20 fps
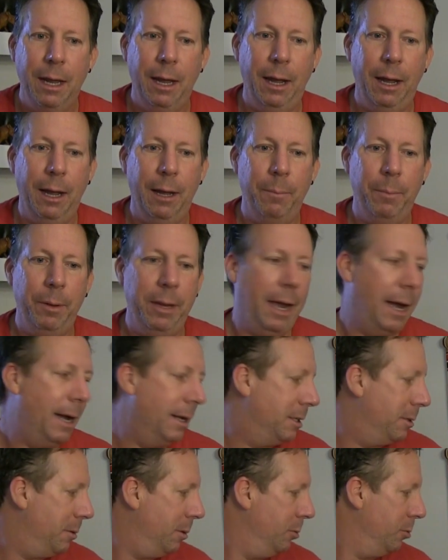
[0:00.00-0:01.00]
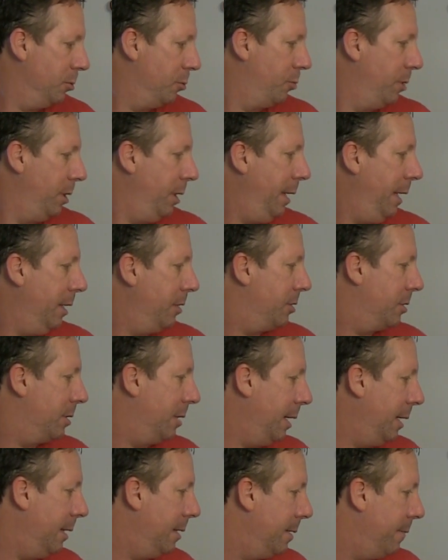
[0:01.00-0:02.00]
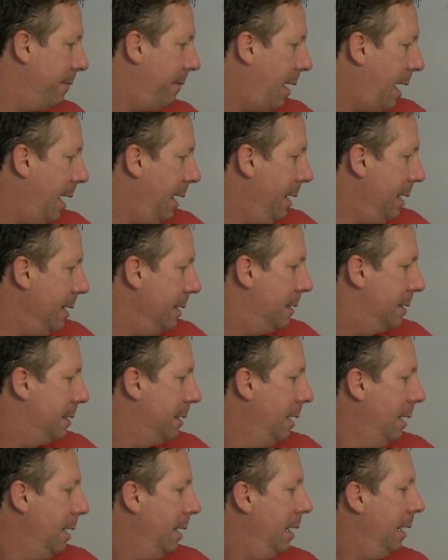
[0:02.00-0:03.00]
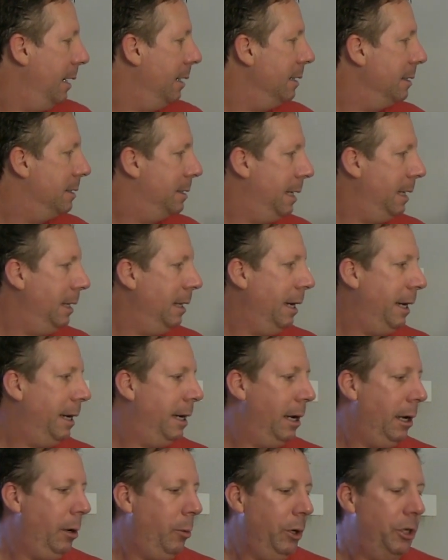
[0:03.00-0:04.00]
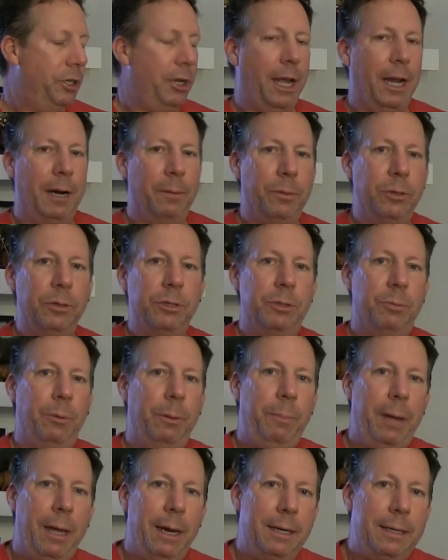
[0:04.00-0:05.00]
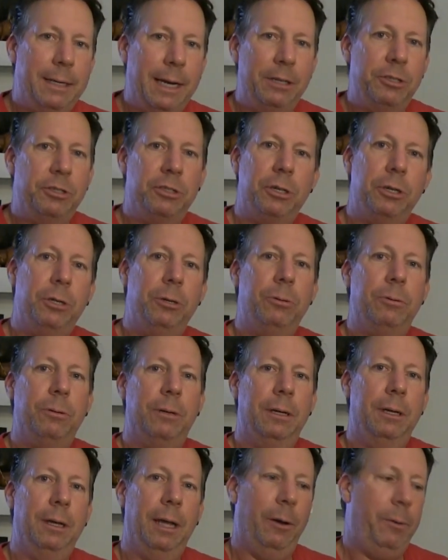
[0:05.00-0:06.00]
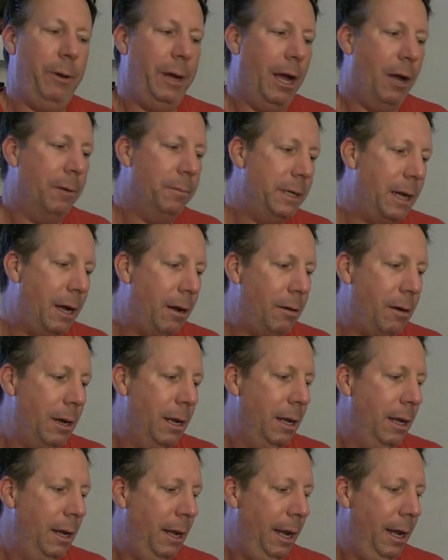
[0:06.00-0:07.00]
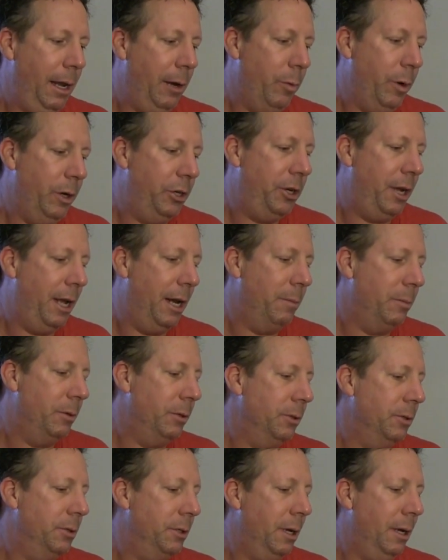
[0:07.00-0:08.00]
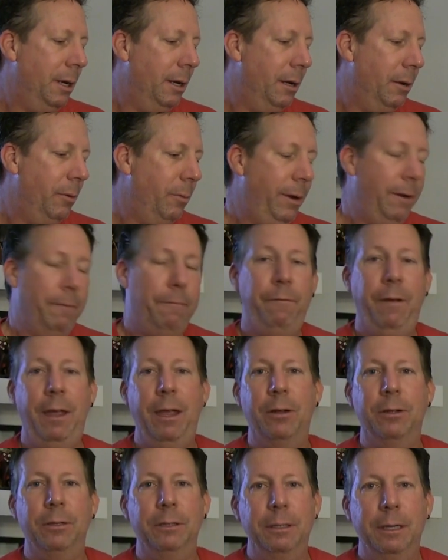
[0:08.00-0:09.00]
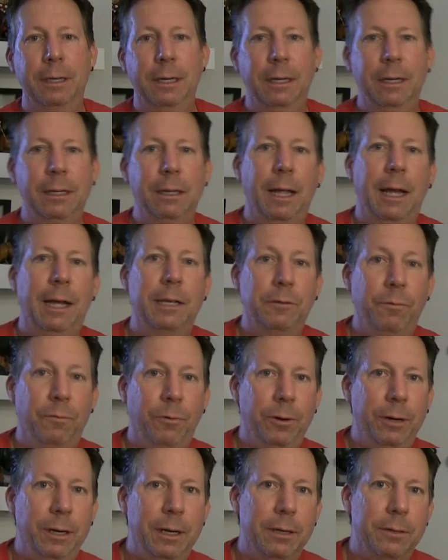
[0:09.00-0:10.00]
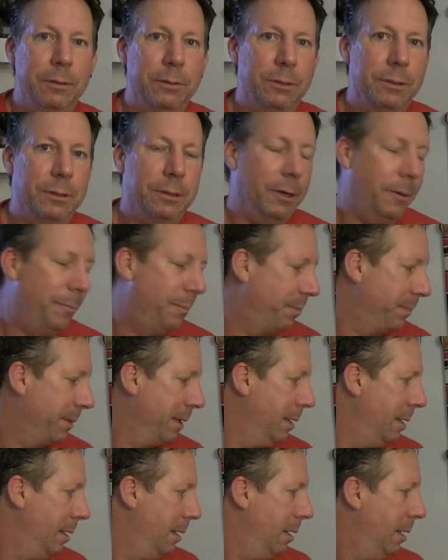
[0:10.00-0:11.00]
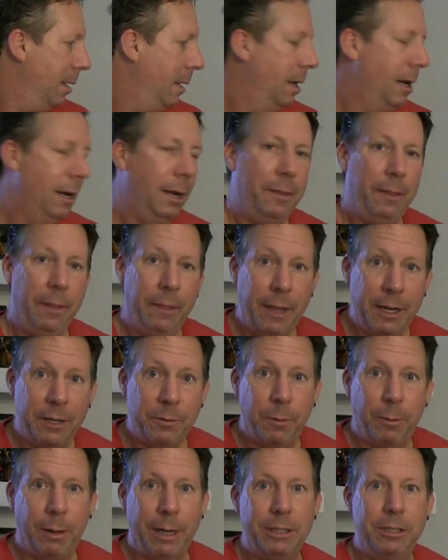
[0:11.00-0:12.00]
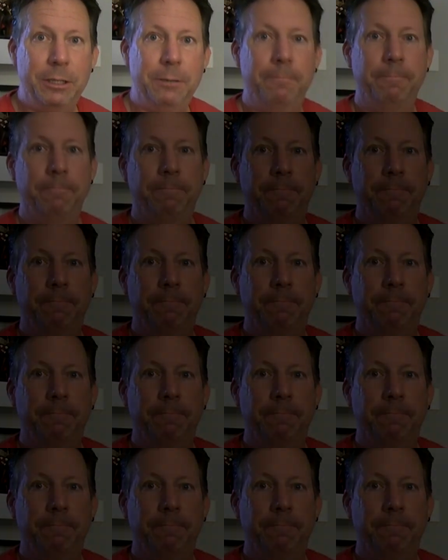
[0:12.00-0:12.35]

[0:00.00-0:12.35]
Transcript: But yeah, it was really interesting to find this and to see like which animals we paid attention to and we helped out, and which animals we have failed in the last 40 years or so. Thanks for watching.